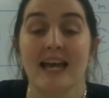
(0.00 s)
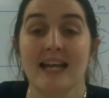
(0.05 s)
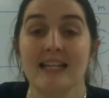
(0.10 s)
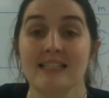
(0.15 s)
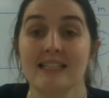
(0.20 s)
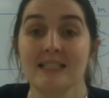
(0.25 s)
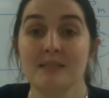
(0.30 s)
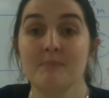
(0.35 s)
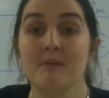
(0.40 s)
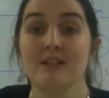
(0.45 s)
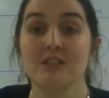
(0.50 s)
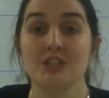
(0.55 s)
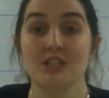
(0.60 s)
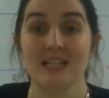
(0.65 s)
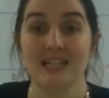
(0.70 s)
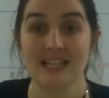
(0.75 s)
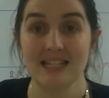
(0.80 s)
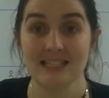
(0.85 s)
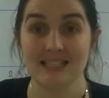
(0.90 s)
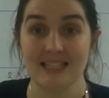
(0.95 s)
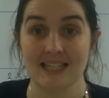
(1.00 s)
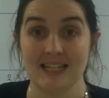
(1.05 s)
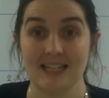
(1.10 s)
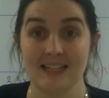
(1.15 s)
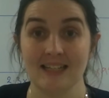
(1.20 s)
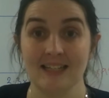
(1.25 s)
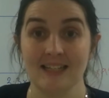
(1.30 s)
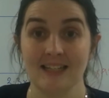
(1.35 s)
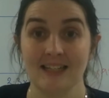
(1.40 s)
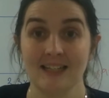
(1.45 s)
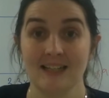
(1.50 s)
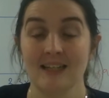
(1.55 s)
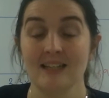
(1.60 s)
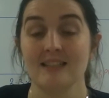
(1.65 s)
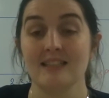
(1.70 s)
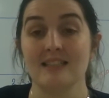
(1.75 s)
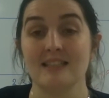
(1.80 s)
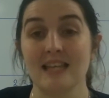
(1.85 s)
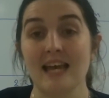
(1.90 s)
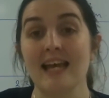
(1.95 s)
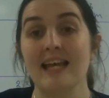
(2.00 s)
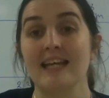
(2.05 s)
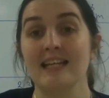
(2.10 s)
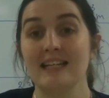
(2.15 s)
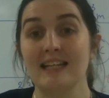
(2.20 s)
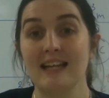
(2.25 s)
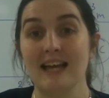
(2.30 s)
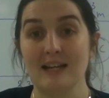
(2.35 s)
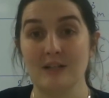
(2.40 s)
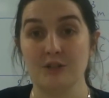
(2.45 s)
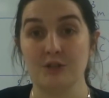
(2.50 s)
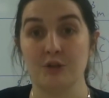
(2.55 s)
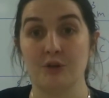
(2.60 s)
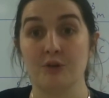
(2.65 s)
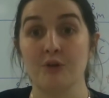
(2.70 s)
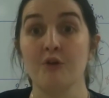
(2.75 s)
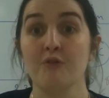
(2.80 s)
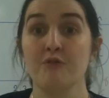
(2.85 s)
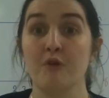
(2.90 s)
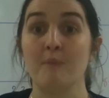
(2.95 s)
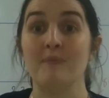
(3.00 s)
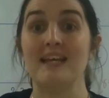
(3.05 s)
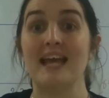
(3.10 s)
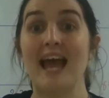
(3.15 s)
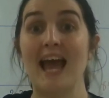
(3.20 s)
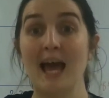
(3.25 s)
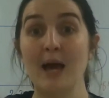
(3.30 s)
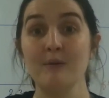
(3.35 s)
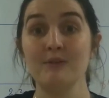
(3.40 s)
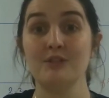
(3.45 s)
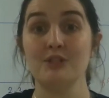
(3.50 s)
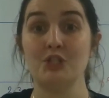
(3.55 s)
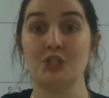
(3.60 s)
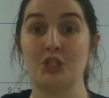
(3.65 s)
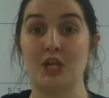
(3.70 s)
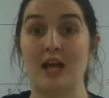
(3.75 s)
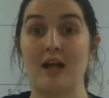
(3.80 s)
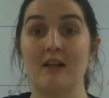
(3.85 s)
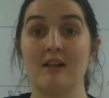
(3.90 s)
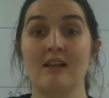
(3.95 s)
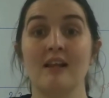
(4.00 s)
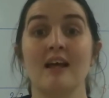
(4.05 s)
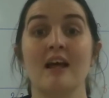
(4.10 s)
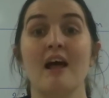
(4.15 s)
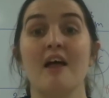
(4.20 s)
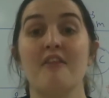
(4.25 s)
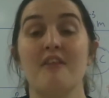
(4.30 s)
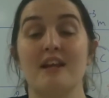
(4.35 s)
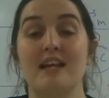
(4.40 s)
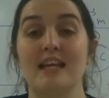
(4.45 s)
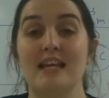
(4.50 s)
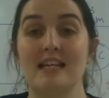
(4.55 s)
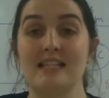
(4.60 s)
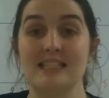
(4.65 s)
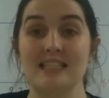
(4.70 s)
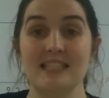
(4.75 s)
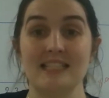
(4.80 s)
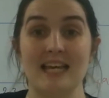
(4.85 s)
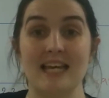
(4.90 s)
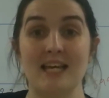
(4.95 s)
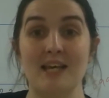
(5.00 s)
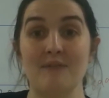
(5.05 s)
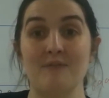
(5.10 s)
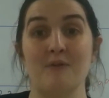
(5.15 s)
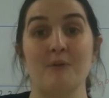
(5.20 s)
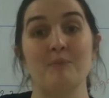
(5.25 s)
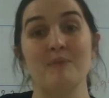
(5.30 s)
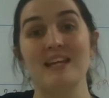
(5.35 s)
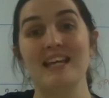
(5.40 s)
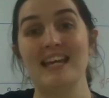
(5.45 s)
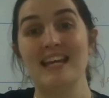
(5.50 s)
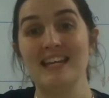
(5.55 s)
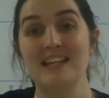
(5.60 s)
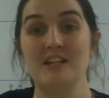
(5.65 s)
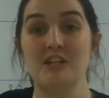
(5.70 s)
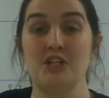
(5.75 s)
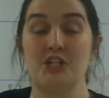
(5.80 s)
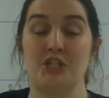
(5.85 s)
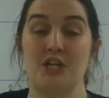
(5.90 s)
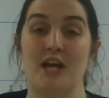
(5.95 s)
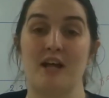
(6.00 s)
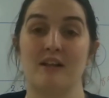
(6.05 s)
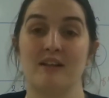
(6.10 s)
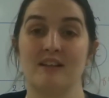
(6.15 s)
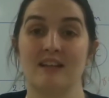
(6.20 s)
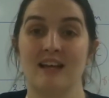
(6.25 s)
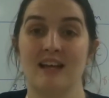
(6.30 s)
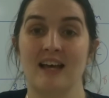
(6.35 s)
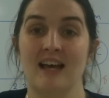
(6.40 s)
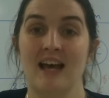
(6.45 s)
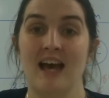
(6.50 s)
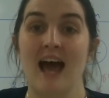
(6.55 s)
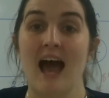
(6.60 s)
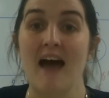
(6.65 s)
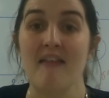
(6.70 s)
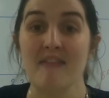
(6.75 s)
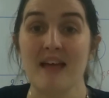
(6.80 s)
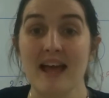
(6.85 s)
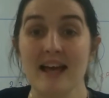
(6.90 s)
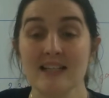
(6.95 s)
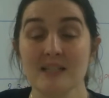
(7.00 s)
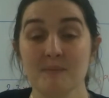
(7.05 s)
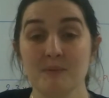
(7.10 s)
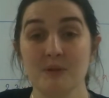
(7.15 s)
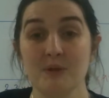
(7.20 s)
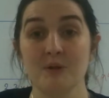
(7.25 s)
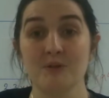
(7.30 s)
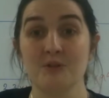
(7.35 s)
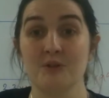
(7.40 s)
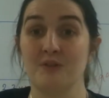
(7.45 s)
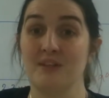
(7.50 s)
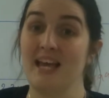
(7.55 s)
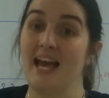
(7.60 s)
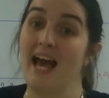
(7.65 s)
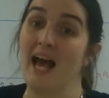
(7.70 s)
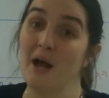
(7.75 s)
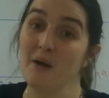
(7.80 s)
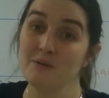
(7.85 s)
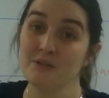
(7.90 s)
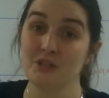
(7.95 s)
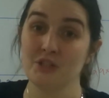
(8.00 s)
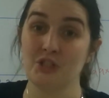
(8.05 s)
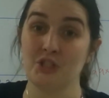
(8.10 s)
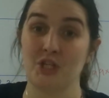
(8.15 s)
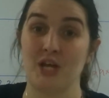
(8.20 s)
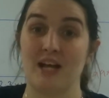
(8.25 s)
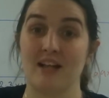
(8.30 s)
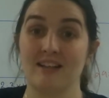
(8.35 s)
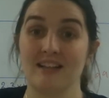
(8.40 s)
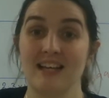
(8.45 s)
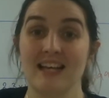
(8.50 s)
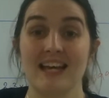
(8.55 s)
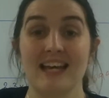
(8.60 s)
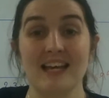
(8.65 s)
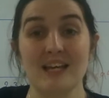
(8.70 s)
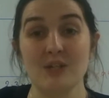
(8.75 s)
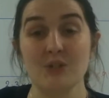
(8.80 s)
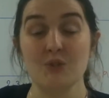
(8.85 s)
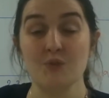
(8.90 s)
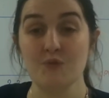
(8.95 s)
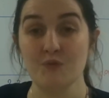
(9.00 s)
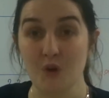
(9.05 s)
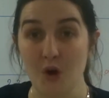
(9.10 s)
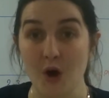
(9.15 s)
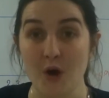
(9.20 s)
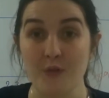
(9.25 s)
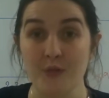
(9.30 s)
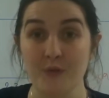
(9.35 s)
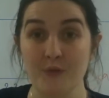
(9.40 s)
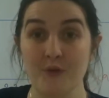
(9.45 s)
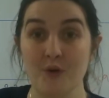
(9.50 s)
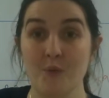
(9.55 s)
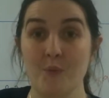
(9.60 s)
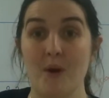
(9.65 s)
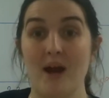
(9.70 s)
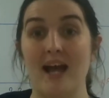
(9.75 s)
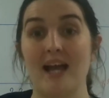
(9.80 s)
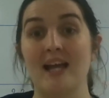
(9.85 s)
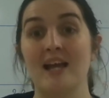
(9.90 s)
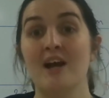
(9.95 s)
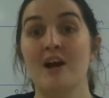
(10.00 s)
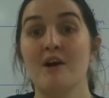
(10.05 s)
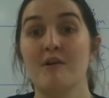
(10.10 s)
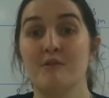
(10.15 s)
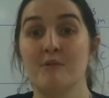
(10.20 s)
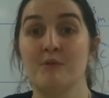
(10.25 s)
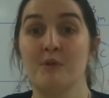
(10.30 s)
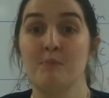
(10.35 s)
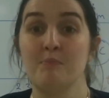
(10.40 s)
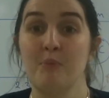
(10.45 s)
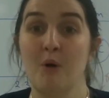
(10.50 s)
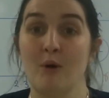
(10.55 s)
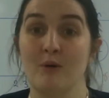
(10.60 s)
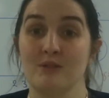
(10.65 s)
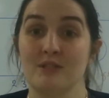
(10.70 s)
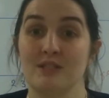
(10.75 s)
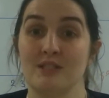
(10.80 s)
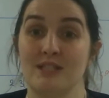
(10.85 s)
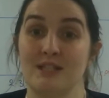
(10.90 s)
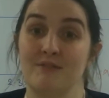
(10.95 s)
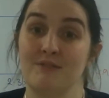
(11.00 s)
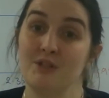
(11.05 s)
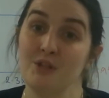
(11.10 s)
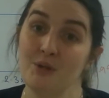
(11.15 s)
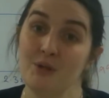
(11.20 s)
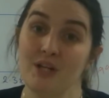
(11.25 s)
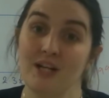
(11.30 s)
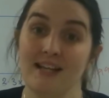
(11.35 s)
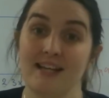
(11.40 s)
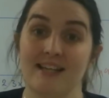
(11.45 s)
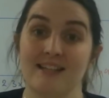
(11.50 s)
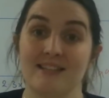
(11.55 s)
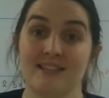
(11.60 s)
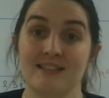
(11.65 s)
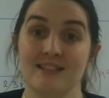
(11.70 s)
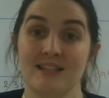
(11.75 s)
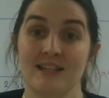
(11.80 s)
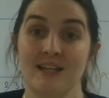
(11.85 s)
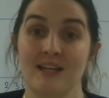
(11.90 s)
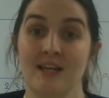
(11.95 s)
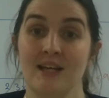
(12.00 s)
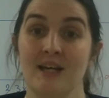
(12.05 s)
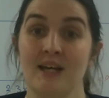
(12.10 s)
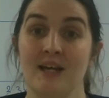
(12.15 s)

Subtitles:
It is much easier to take an electron from the outer shell than it is to take it from the inner shell. And that is because on the outer shell, it is further away from the positive nucleus,